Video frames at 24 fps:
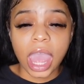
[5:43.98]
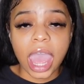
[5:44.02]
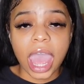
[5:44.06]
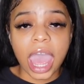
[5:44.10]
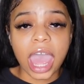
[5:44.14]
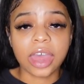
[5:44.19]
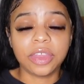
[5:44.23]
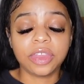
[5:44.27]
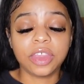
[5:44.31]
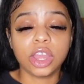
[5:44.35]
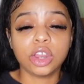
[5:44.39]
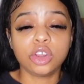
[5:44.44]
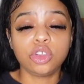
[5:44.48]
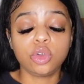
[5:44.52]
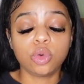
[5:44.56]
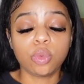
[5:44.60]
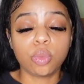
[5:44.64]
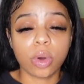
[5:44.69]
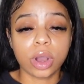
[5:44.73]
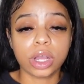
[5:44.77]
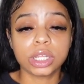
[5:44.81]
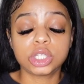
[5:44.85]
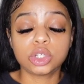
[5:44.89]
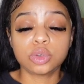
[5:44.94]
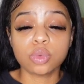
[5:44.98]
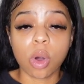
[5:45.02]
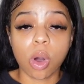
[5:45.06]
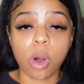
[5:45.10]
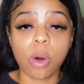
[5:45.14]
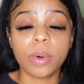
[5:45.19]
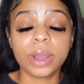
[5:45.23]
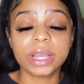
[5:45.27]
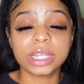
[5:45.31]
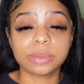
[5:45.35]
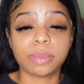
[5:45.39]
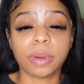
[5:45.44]
And then you want to
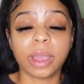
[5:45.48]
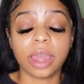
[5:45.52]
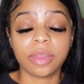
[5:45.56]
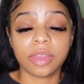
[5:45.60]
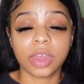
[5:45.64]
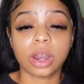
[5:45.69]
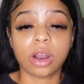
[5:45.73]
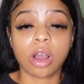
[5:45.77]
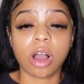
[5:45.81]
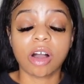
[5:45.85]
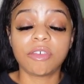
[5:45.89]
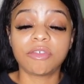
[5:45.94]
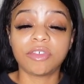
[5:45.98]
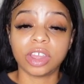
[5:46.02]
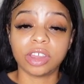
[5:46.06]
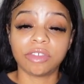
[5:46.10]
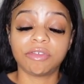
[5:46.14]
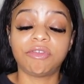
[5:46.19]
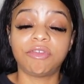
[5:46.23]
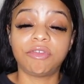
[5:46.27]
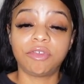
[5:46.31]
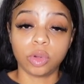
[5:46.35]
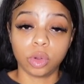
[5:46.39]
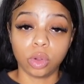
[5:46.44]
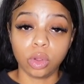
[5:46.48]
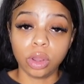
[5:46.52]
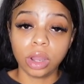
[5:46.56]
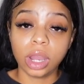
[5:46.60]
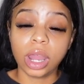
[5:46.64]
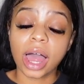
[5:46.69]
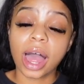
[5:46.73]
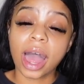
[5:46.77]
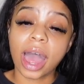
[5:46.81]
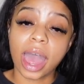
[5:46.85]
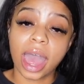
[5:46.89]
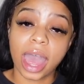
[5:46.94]
always pay that off in
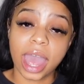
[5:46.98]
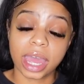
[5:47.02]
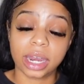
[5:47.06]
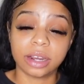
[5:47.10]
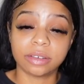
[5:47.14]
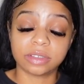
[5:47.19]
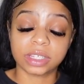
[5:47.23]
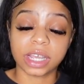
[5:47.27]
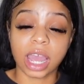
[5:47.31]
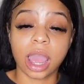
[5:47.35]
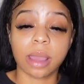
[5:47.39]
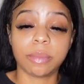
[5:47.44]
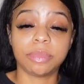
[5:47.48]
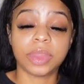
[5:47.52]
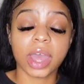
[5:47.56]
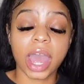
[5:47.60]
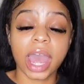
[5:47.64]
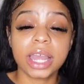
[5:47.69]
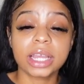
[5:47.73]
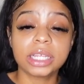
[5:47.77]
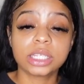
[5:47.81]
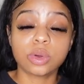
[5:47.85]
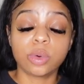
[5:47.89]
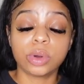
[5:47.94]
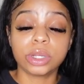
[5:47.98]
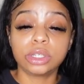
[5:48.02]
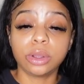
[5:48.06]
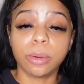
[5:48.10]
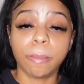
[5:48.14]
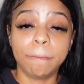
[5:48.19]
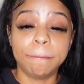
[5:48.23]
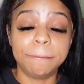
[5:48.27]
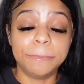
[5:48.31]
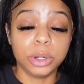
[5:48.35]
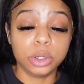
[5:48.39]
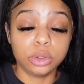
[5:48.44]
full ahead of time. That is going to
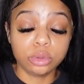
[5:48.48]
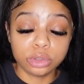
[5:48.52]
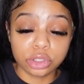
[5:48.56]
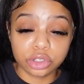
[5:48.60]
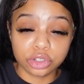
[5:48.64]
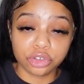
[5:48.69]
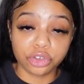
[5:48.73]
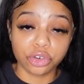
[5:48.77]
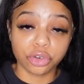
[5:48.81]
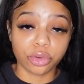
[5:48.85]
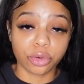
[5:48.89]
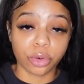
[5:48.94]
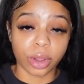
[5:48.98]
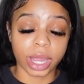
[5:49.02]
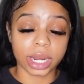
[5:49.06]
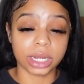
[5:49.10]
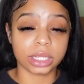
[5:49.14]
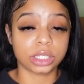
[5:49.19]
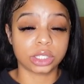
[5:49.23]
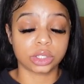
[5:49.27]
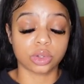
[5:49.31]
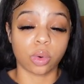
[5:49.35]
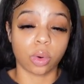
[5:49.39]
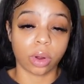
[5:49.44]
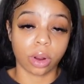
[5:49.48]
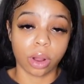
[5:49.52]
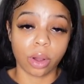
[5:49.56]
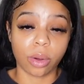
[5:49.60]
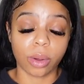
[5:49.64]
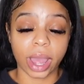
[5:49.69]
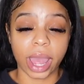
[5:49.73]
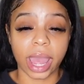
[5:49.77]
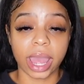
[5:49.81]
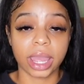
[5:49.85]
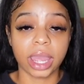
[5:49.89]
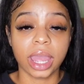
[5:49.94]
boost your credit score,
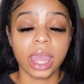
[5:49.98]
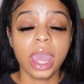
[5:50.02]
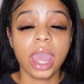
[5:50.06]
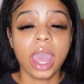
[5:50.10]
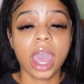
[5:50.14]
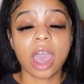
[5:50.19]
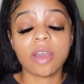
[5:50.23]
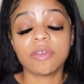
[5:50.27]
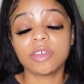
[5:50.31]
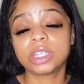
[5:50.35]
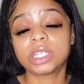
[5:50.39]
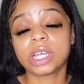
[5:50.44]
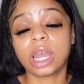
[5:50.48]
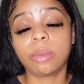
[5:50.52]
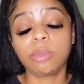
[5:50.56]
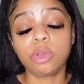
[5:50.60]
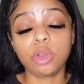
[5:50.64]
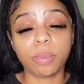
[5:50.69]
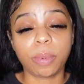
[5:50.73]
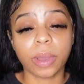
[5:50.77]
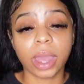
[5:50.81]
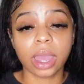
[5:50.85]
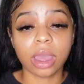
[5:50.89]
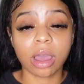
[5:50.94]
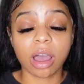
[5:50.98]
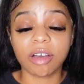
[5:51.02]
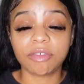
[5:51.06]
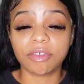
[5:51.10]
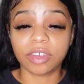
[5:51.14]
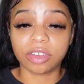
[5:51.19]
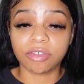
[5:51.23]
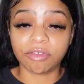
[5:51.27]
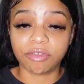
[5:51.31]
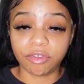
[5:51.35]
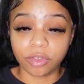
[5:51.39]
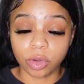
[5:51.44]
okay? Every time you pay off
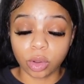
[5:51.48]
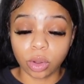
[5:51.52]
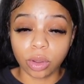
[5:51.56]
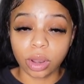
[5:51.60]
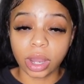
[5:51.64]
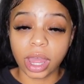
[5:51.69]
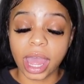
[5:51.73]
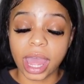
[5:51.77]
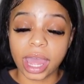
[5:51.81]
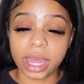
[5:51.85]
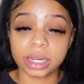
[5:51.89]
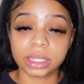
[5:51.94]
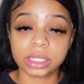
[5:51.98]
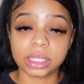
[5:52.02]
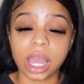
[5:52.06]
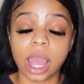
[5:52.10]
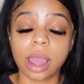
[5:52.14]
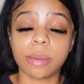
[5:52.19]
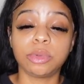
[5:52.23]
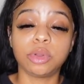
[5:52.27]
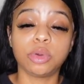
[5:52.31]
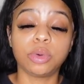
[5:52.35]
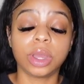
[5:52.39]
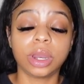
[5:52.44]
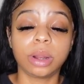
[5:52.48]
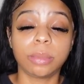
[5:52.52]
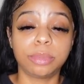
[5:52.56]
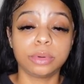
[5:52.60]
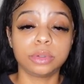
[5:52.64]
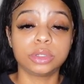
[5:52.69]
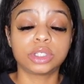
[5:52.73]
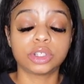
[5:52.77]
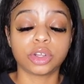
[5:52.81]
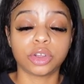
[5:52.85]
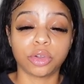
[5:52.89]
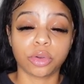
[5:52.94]
in full ahead of time, you get a
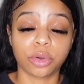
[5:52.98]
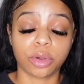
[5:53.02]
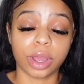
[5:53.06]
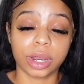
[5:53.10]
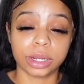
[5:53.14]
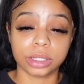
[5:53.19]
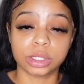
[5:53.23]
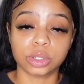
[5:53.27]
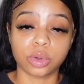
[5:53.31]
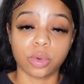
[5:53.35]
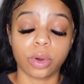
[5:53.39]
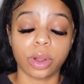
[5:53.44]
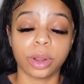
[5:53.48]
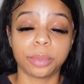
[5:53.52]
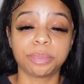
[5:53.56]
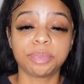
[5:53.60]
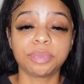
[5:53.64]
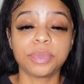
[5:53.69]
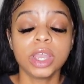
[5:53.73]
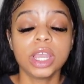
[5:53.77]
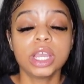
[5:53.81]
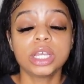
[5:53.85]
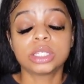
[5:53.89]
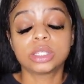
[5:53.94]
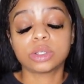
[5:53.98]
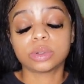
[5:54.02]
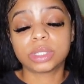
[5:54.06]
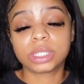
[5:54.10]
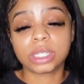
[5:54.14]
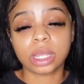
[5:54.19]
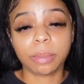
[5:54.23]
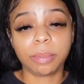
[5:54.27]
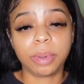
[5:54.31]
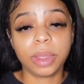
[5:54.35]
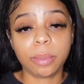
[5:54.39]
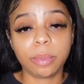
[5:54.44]
boost on your credit score. So
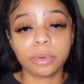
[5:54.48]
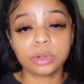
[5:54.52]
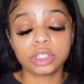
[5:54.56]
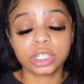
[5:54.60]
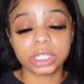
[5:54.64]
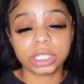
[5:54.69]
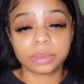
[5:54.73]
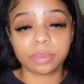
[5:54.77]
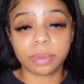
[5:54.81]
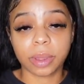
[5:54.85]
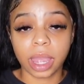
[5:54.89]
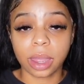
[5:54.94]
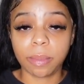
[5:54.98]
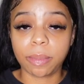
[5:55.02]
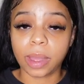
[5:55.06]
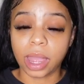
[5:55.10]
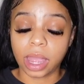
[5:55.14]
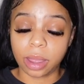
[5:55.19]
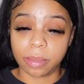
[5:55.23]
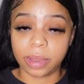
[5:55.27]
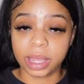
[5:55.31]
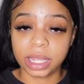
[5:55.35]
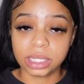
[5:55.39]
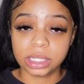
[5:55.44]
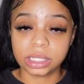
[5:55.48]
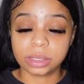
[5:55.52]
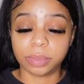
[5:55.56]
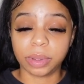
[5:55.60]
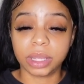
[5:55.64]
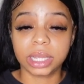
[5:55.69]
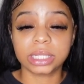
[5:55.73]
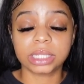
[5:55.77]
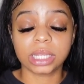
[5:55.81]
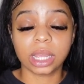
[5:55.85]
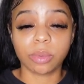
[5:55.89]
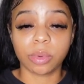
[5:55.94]
some people just pay payments
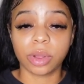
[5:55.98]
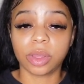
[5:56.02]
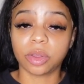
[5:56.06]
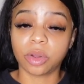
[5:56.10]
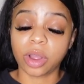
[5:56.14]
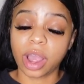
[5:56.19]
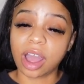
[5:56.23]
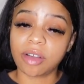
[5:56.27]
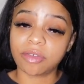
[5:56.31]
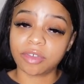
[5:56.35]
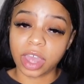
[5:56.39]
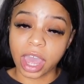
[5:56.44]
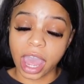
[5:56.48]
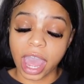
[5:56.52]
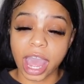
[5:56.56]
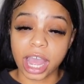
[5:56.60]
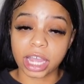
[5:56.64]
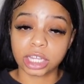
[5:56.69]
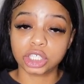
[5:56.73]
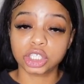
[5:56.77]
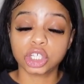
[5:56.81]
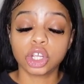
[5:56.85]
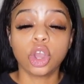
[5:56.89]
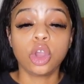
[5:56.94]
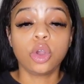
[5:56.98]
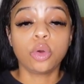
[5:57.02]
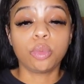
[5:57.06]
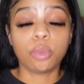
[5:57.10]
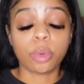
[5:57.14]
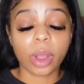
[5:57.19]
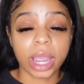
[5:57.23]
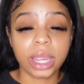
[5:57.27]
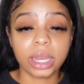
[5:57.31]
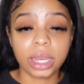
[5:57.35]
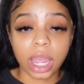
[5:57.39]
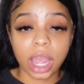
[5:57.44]
because they rather have cash.
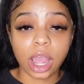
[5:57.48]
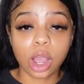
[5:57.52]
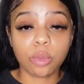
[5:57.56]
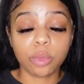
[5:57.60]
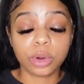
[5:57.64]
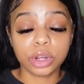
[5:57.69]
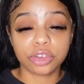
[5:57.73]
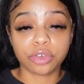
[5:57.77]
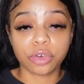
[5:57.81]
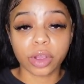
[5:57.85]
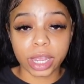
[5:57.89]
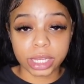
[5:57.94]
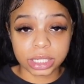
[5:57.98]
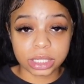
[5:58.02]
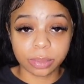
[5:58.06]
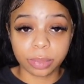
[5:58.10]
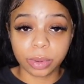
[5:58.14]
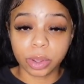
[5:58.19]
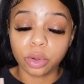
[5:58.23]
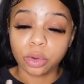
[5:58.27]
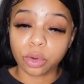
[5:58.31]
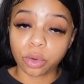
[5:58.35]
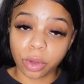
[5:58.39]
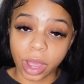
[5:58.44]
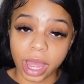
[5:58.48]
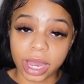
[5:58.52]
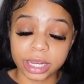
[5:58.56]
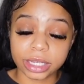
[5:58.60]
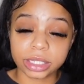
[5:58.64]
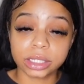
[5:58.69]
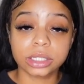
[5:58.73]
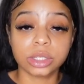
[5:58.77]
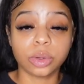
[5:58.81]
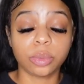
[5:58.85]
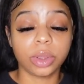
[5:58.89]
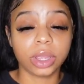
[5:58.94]
Right now, we're trying to build
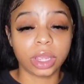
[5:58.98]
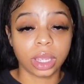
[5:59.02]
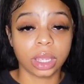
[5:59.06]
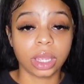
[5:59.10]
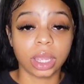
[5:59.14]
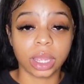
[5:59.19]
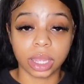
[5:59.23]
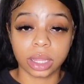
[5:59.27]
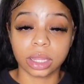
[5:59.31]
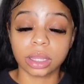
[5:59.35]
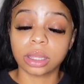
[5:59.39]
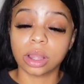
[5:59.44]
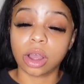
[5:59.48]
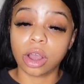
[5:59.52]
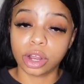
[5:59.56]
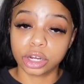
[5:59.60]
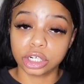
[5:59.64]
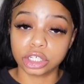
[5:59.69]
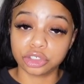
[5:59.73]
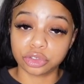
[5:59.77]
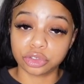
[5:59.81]
credit so we can get our